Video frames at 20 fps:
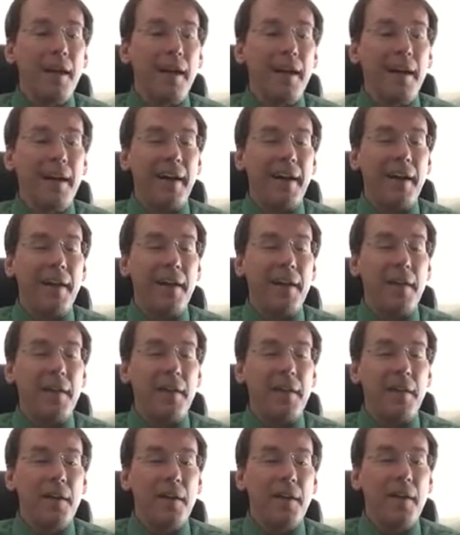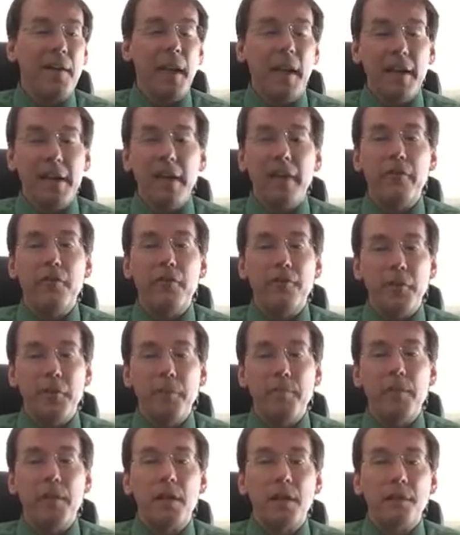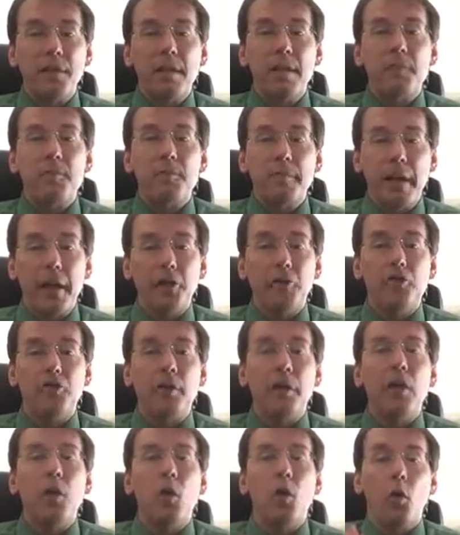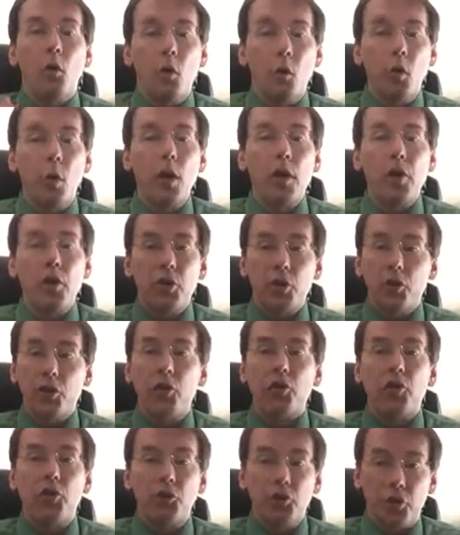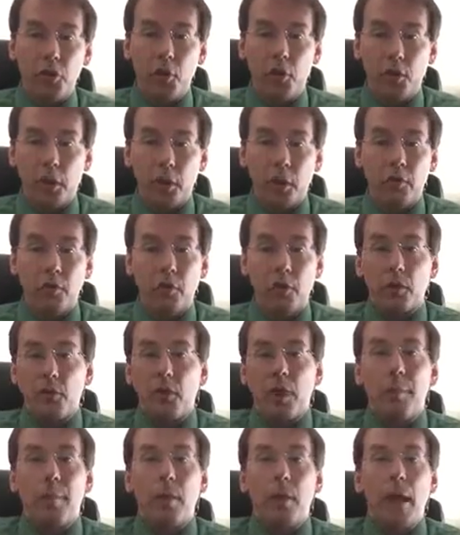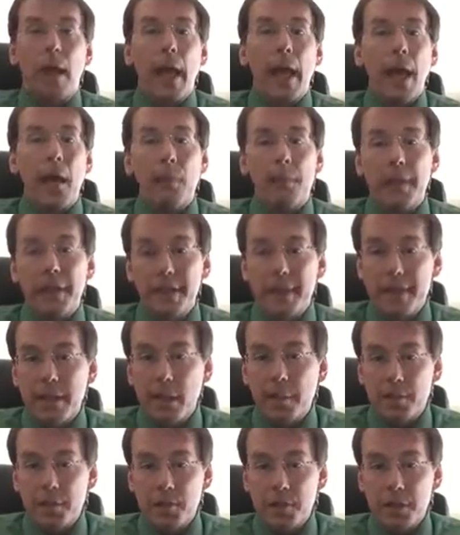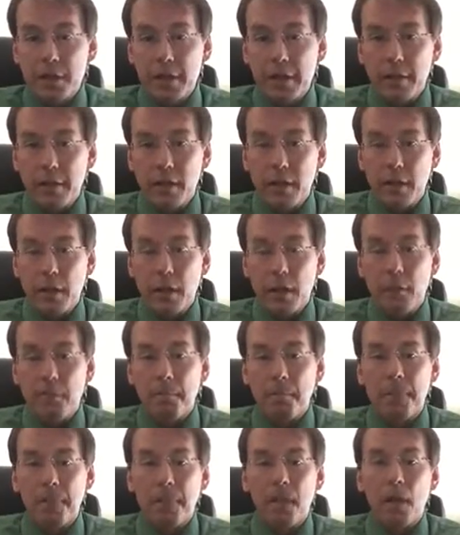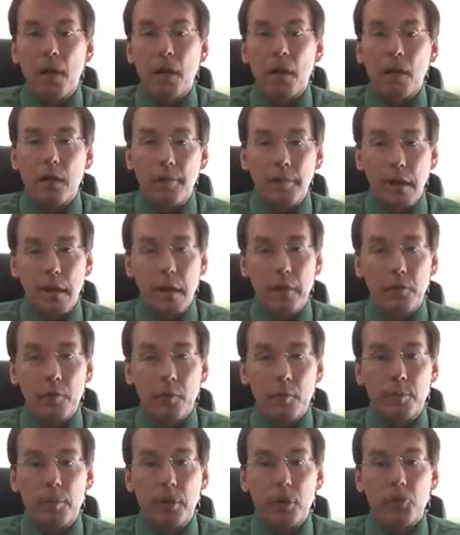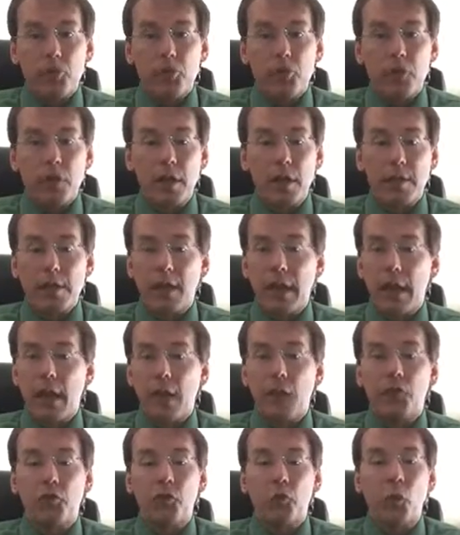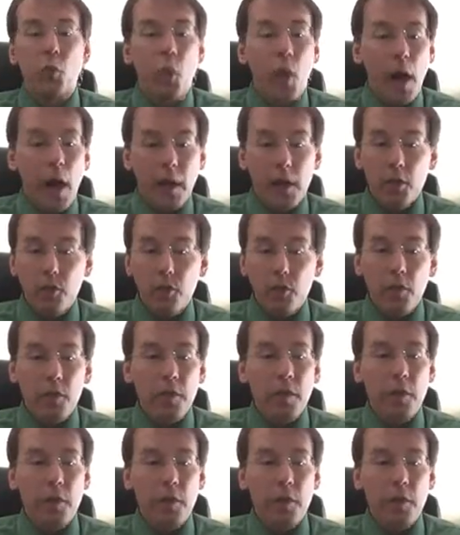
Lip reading: The idea of a Fitbit is that it's measuring what you're doing. For example, how many steps you take today. The behavioral approach doesn't ask why you do